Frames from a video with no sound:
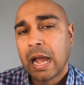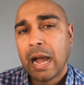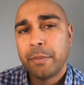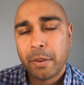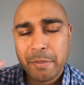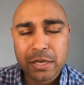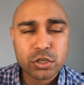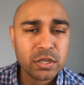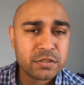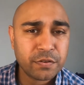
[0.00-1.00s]
And make
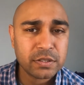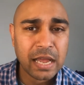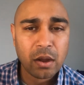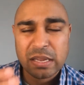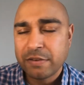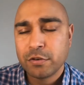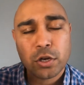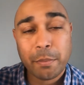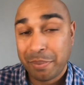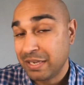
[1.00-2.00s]
sure it's filled out. Even
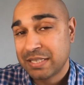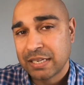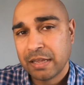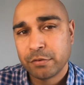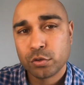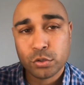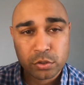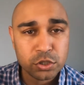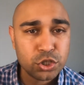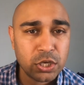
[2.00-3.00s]
on a basic level, you
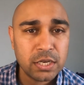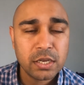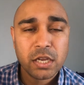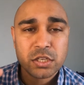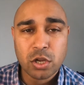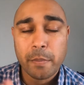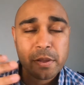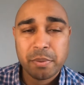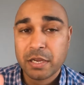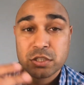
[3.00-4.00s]
can cheat, copy
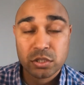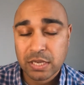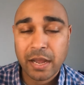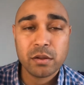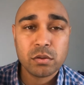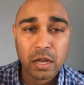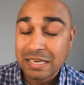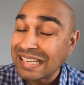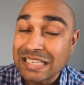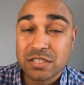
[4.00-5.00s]
and paste your title. At
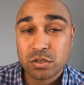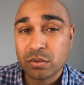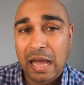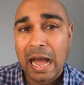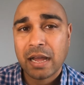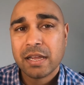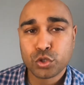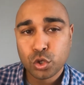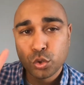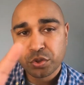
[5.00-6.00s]
least do that.
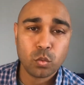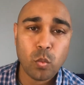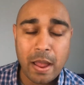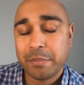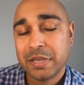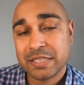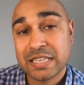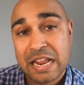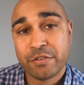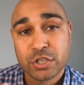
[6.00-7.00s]
2, the web is
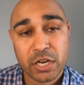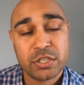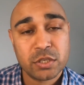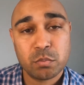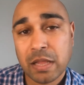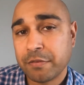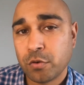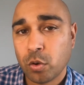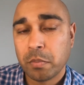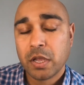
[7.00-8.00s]
an ever-changing
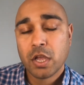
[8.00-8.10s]
platform.